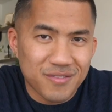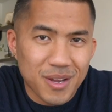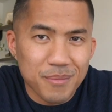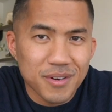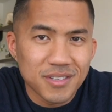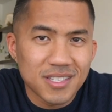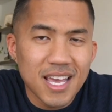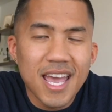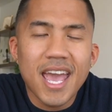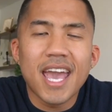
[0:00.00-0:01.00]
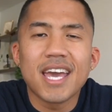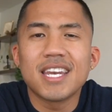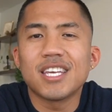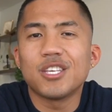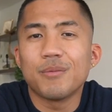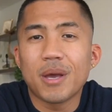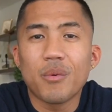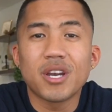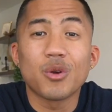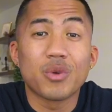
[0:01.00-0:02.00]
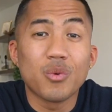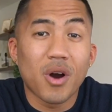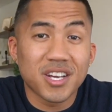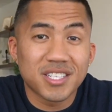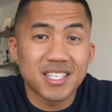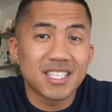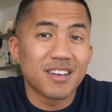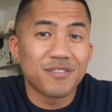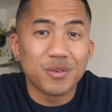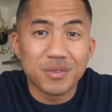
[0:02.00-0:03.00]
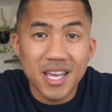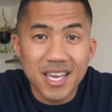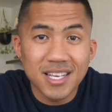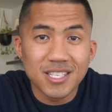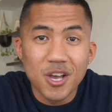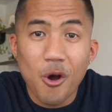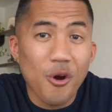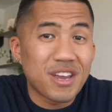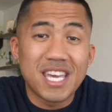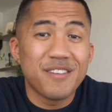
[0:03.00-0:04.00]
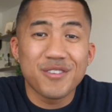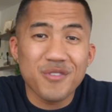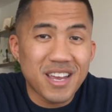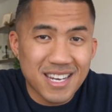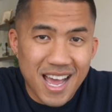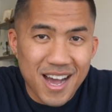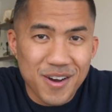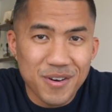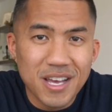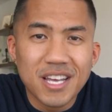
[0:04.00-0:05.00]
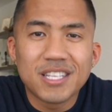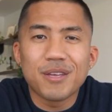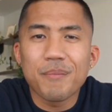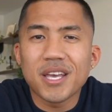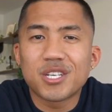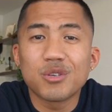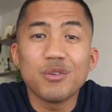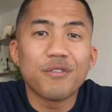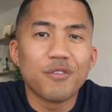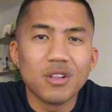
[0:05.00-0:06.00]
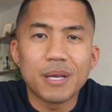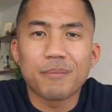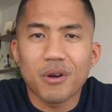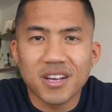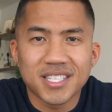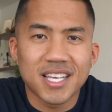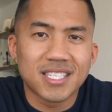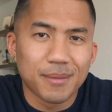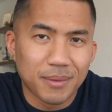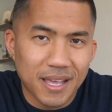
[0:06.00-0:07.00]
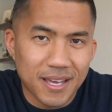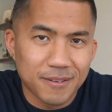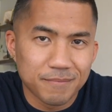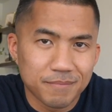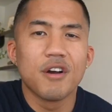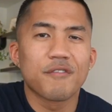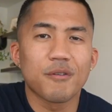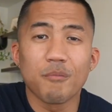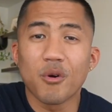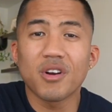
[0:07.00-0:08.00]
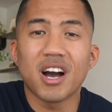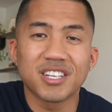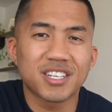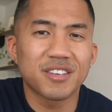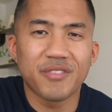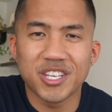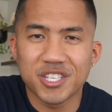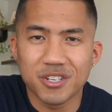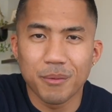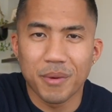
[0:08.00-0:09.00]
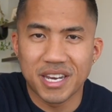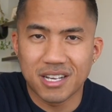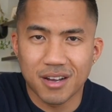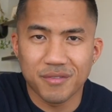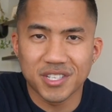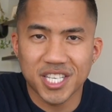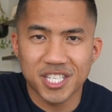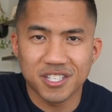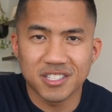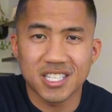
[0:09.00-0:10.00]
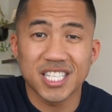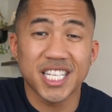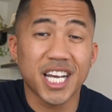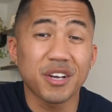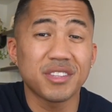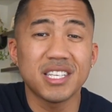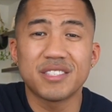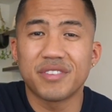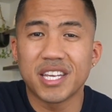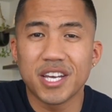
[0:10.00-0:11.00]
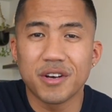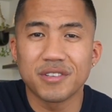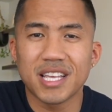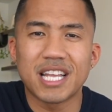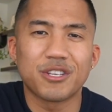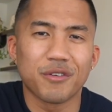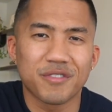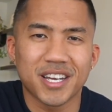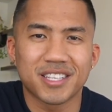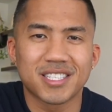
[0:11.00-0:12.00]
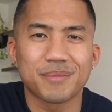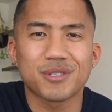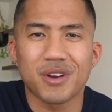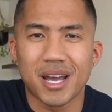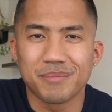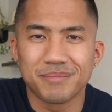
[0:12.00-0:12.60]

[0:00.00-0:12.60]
numbers, and you may want to rewatch this in a few days or even right now to make sure you fully process the plan. For more unconventional money conversations, check out these videos and don't forget to subscribe.